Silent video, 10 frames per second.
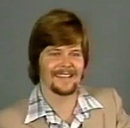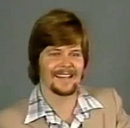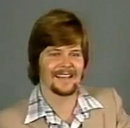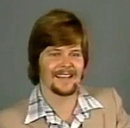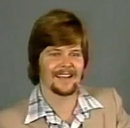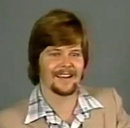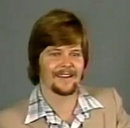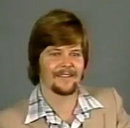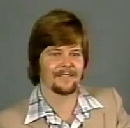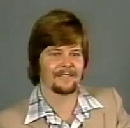
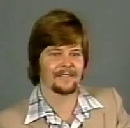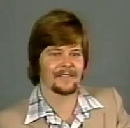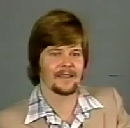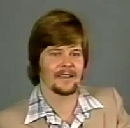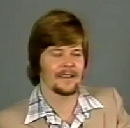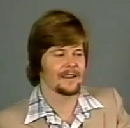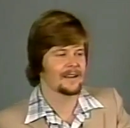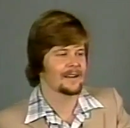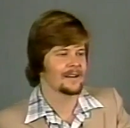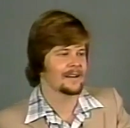
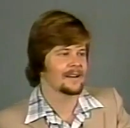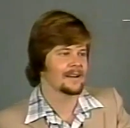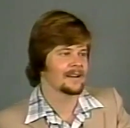(no one is talking)